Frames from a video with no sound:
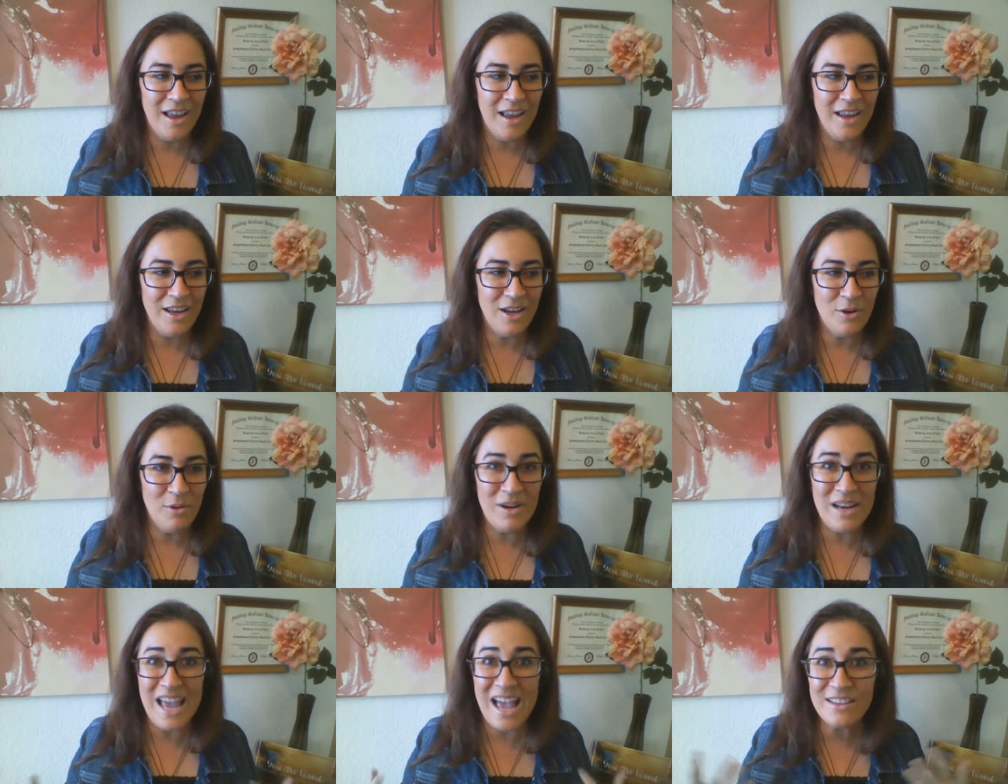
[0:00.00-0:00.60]
you
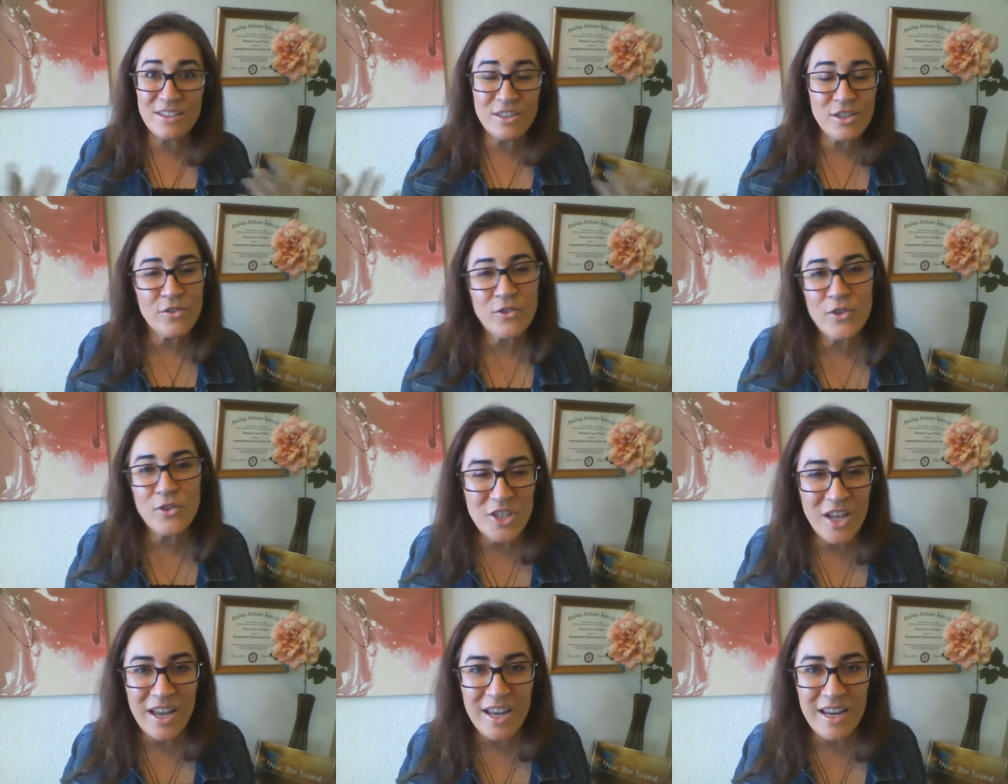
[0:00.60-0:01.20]
know, and ask
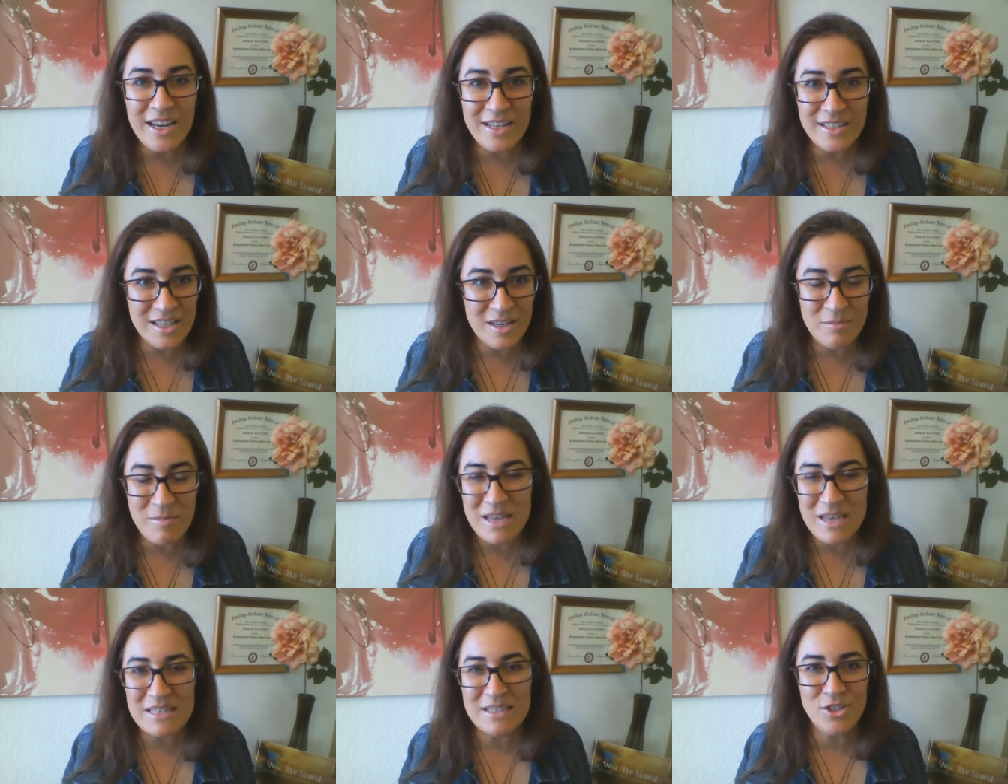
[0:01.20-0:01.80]
for signs
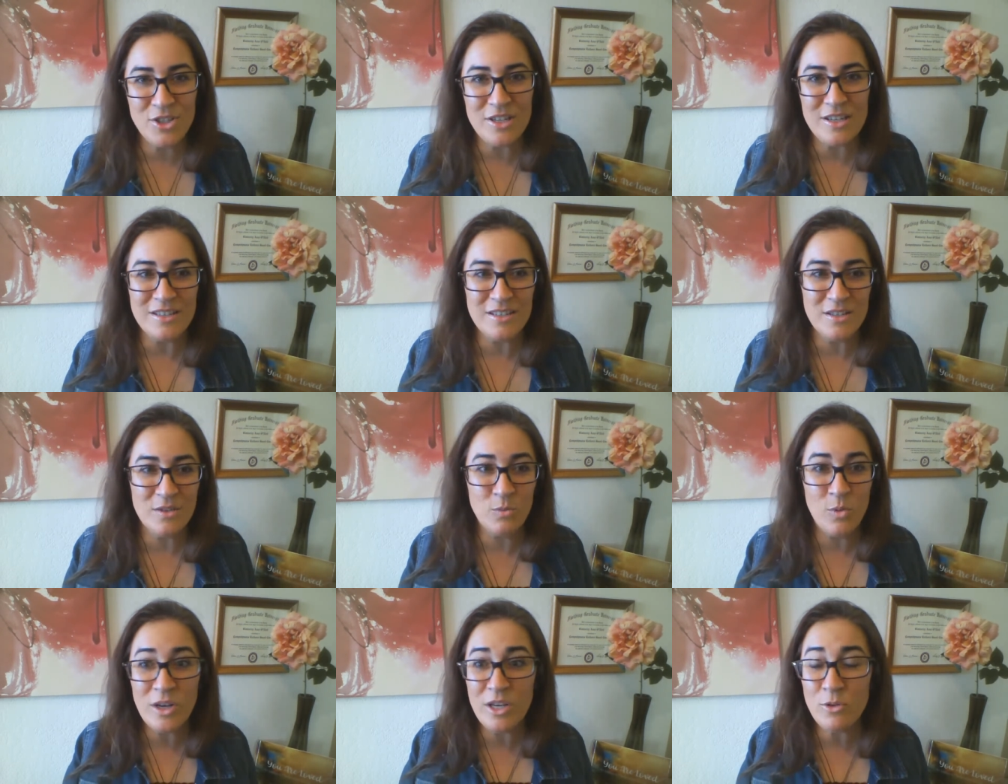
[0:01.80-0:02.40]
and messages.
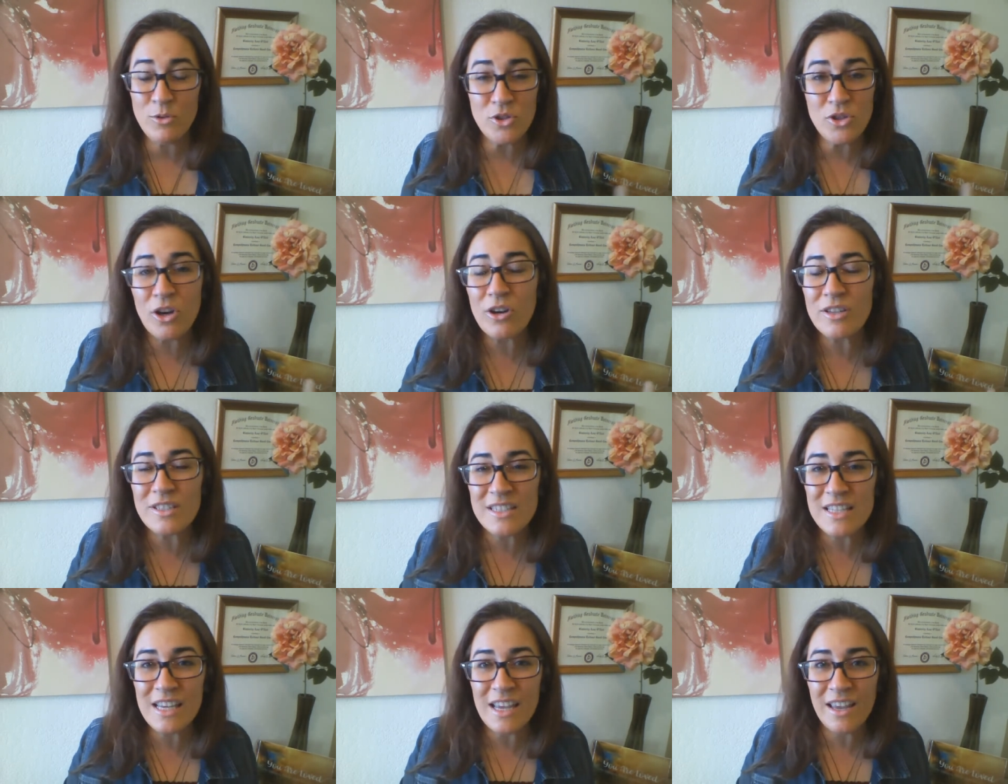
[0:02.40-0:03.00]
And when you
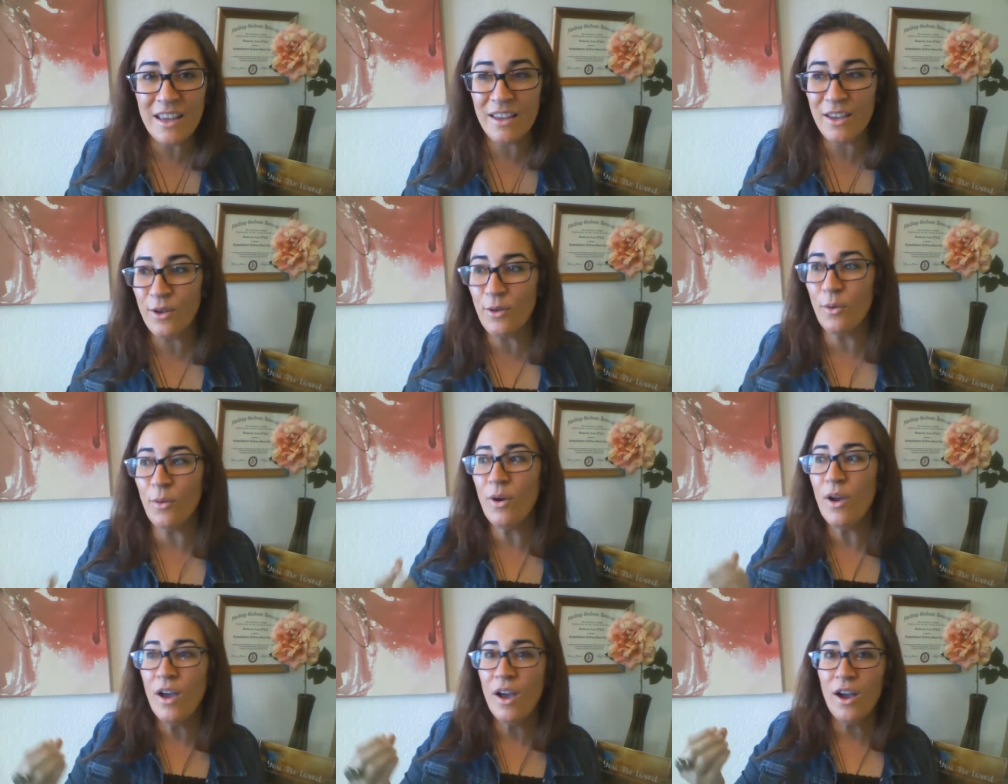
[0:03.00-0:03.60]
start seeing, you
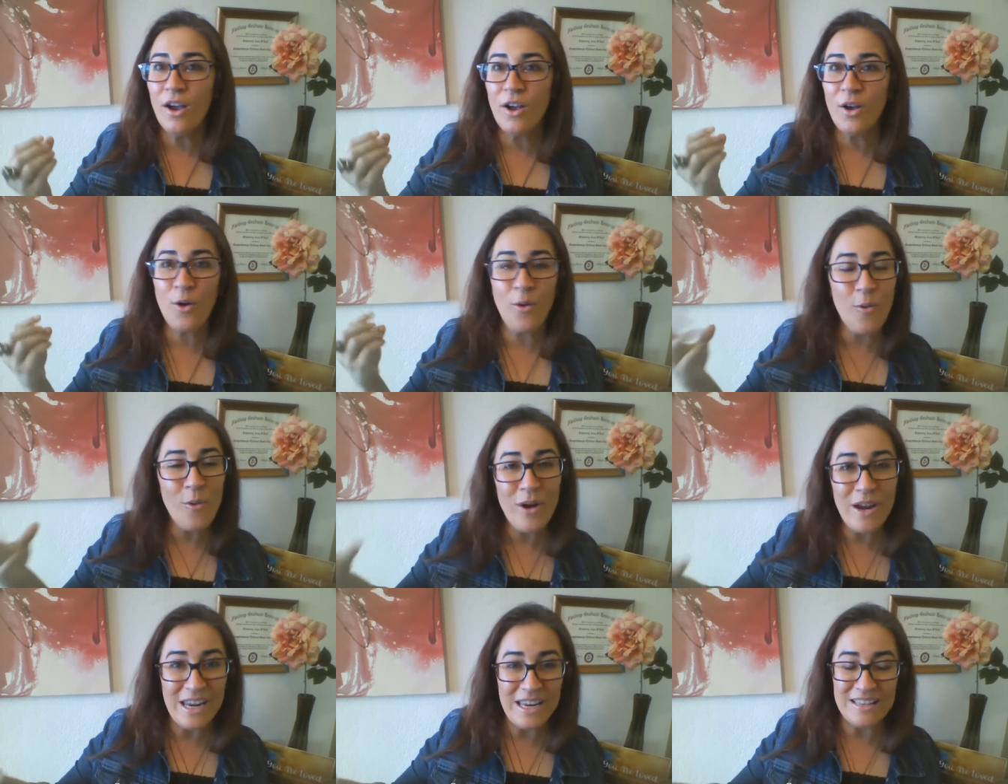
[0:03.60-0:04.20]
know,
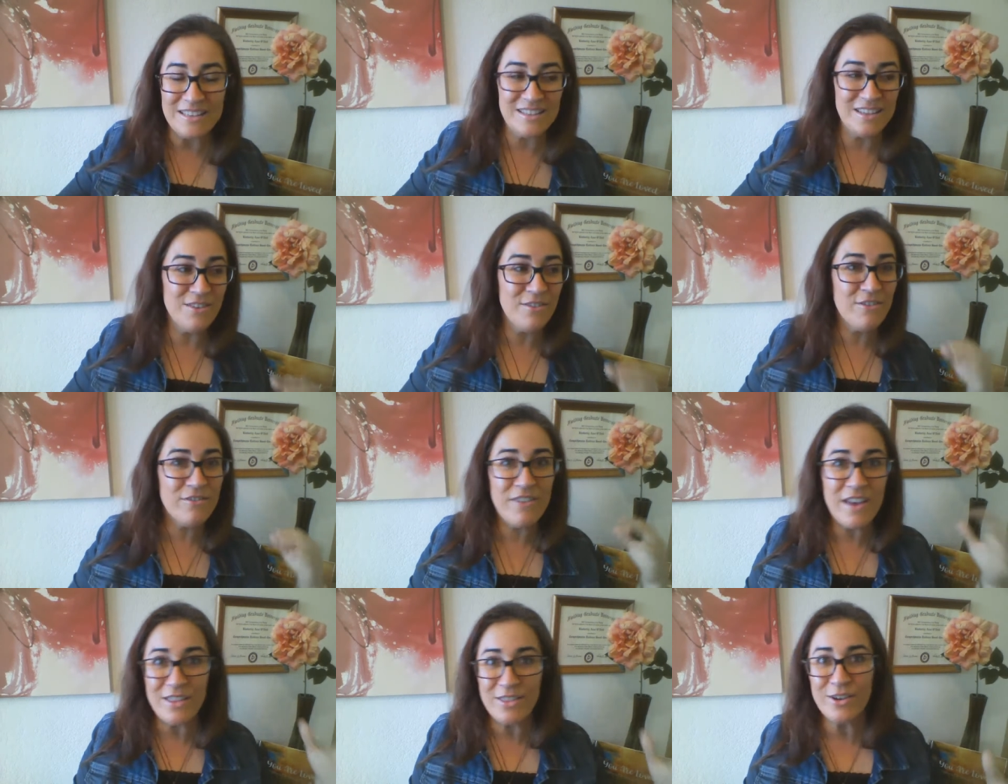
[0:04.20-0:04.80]
coins and
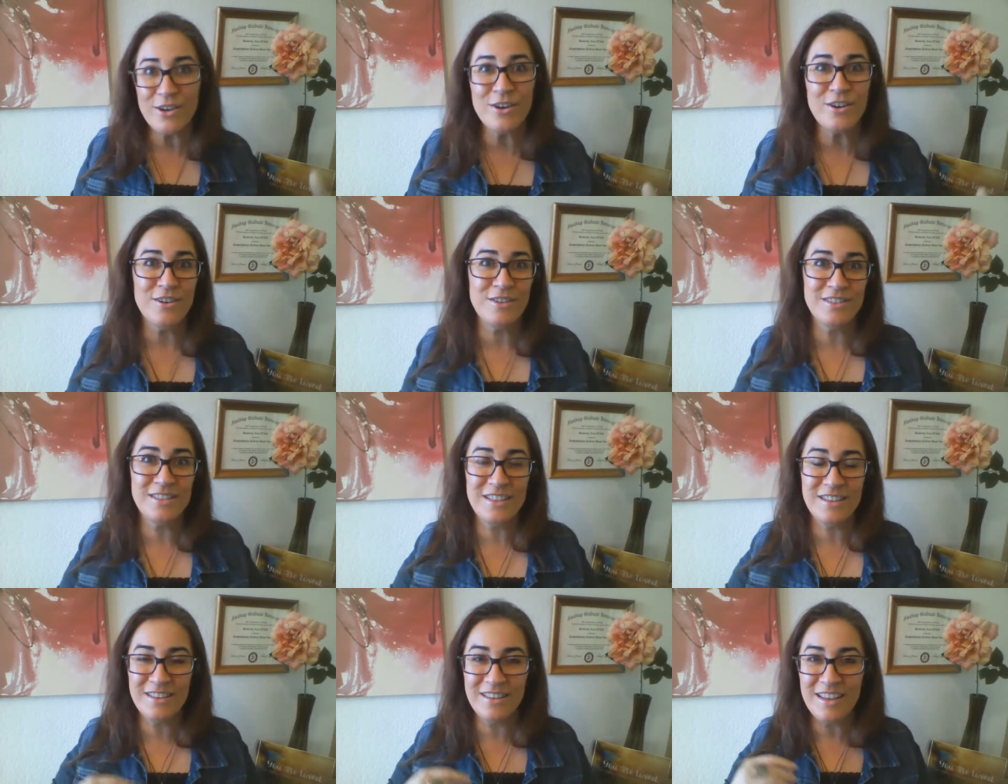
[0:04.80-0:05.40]

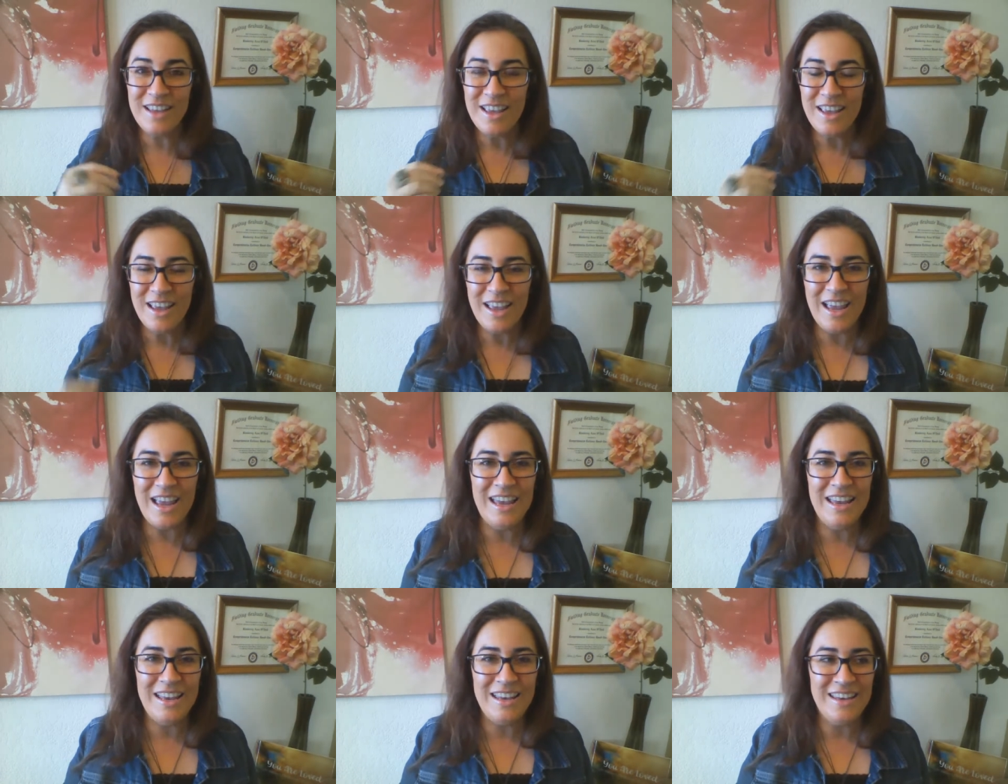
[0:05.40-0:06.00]
feathers and,
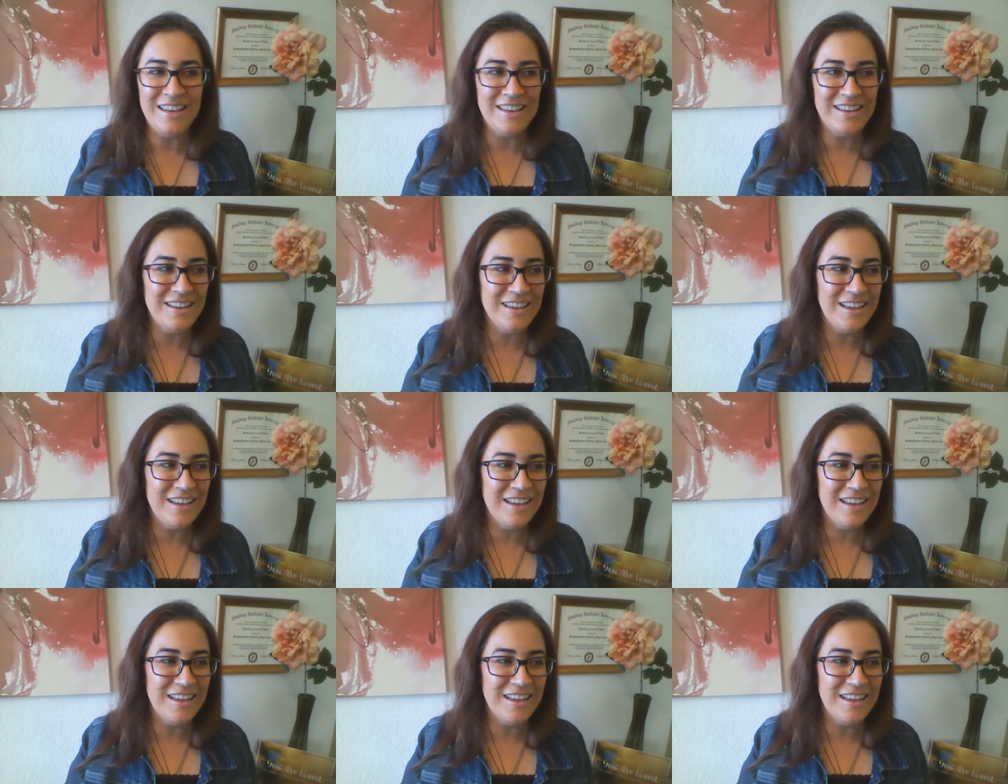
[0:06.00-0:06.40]
and